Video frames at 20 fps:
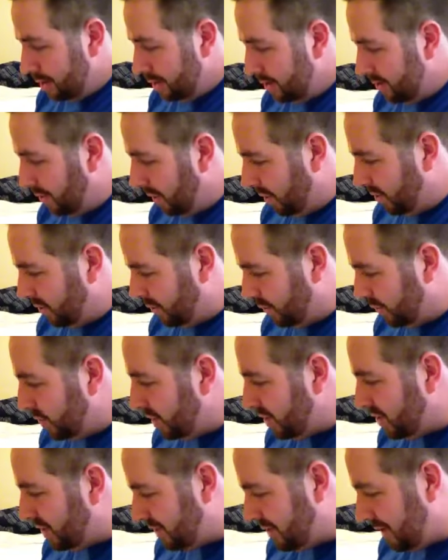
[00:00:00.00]
You're a
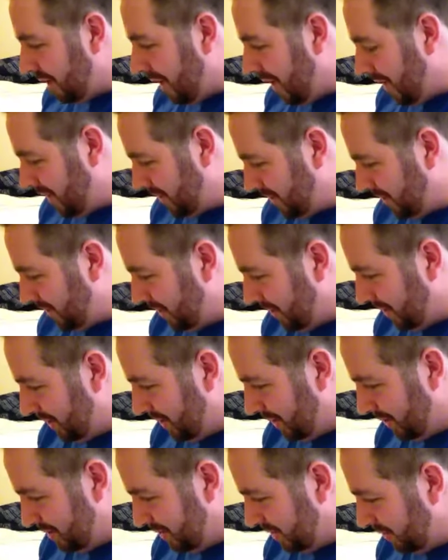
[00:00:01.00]
sweet
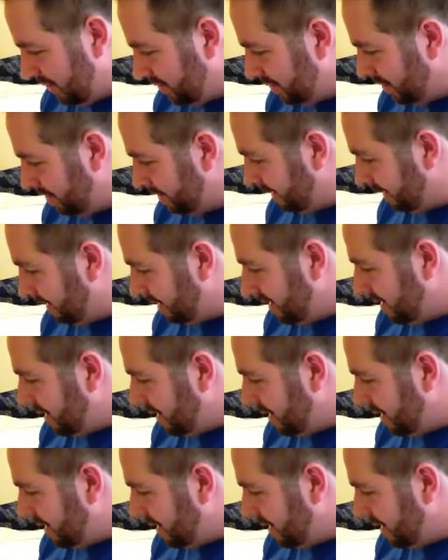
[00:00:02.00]
talker, said the woman.